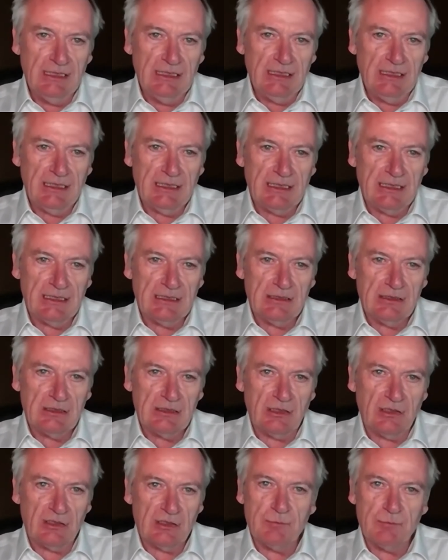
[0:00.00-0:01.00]
and
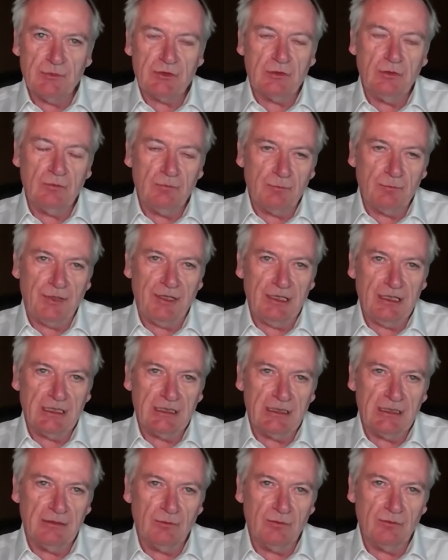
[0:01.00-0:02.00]
customers couldn't
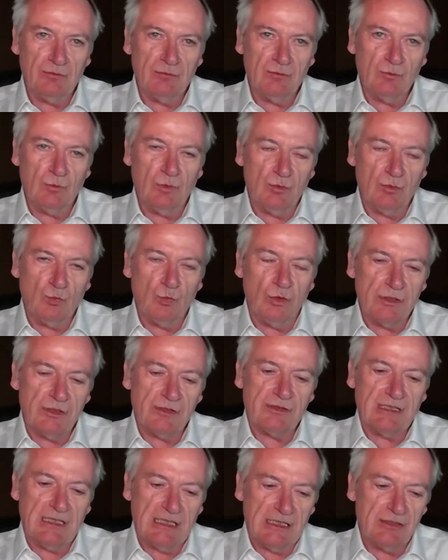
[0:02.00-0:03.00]
pay. What
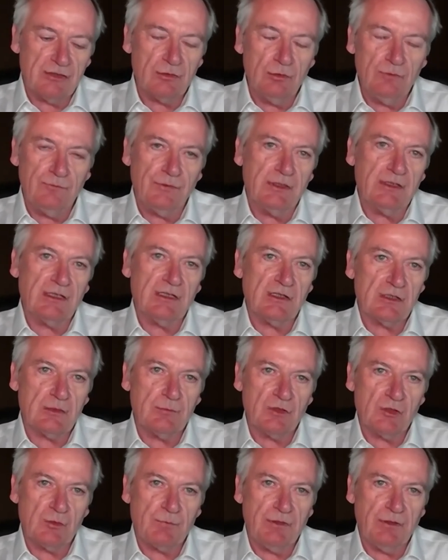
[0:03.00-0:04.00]
does that do for the customer
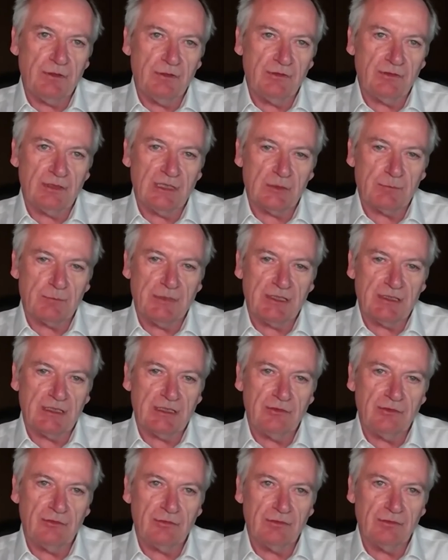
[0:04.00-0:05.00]
experience and
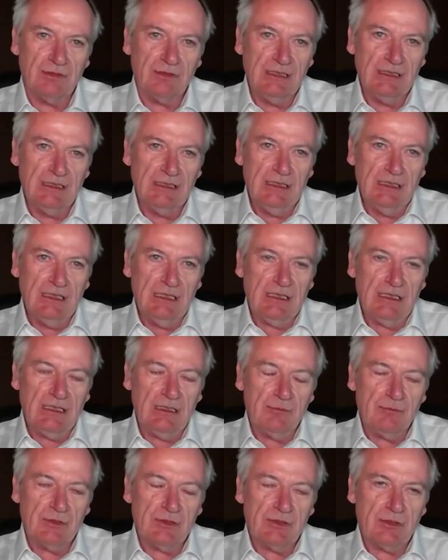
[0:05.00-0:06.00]
expectation?
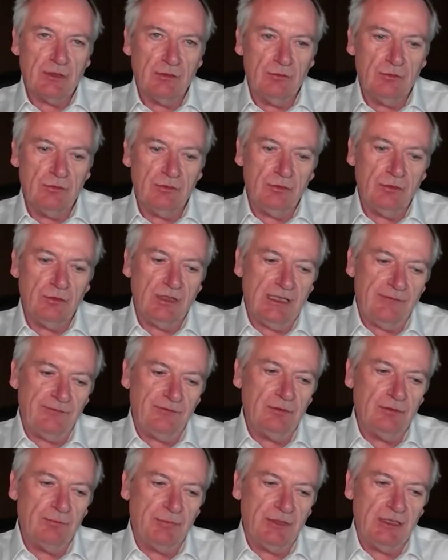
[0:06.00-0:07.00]
So you have
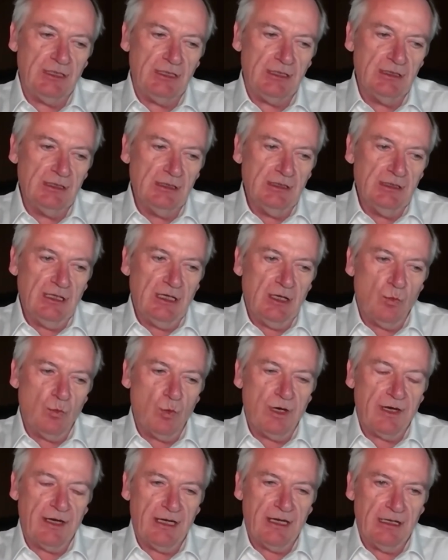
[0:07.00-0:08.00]
to be
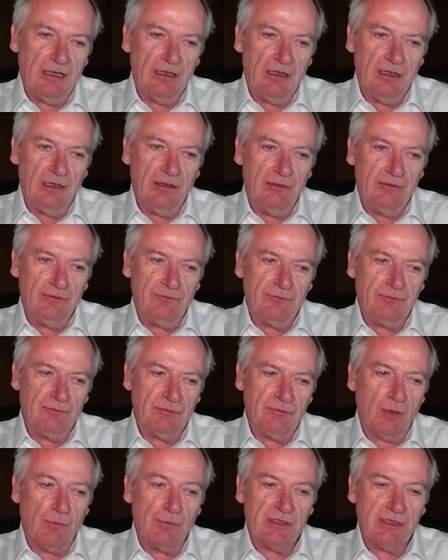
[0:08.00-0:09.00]
aware of
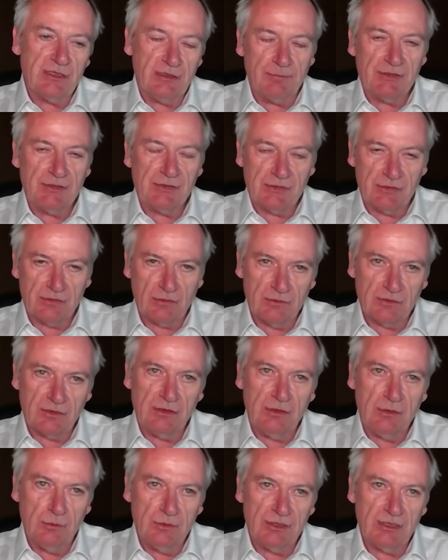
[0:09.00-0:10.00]
obviously the business
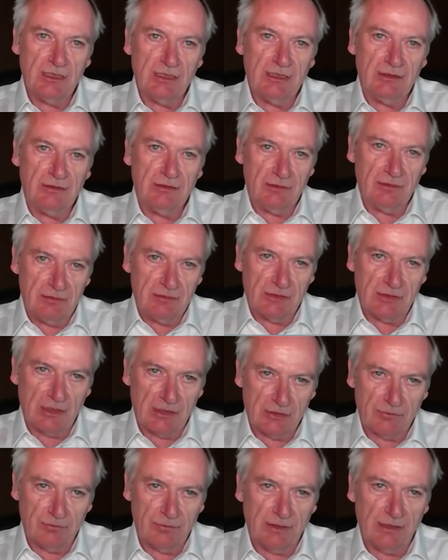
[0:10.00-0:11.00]
continuity and
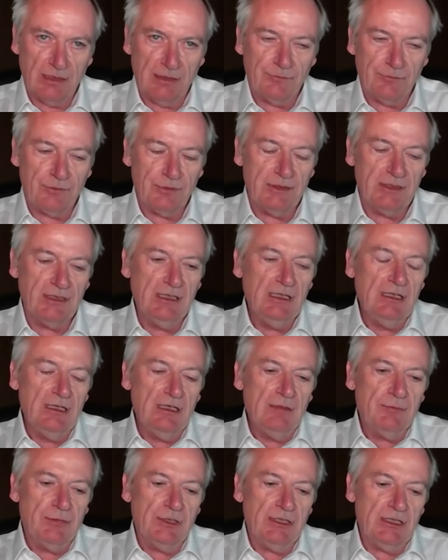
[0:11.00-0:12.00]
disaster recovery,
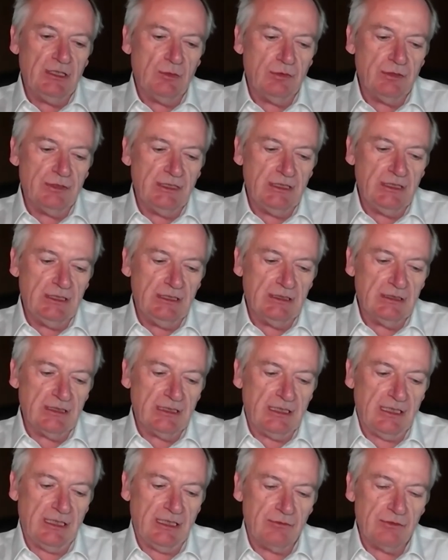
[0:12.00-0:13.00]
but equally,
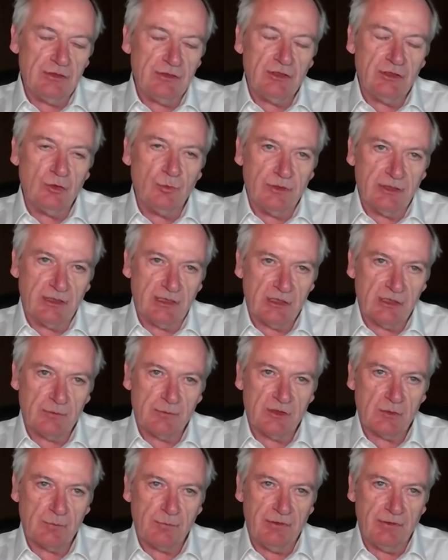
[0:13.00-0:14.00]
how do you deal with the customer
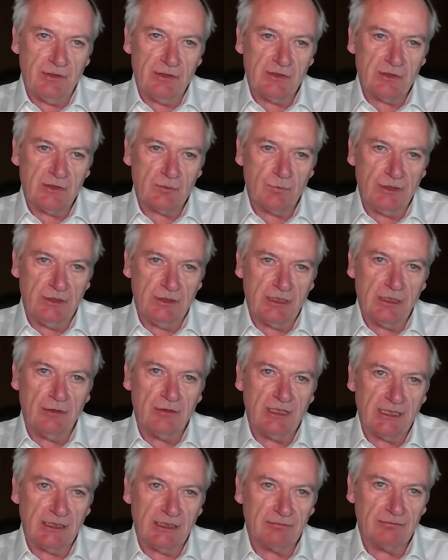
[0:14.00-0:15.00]
experience when you go
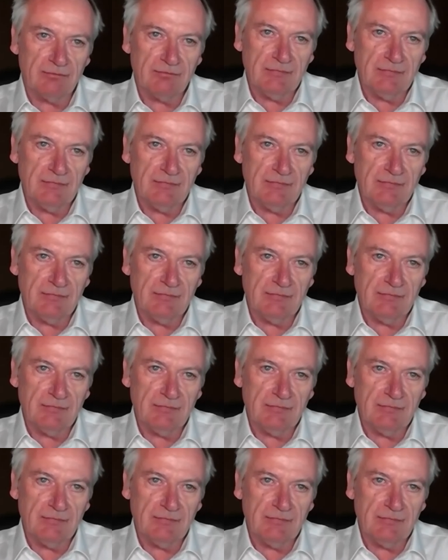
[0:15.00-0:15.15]
down?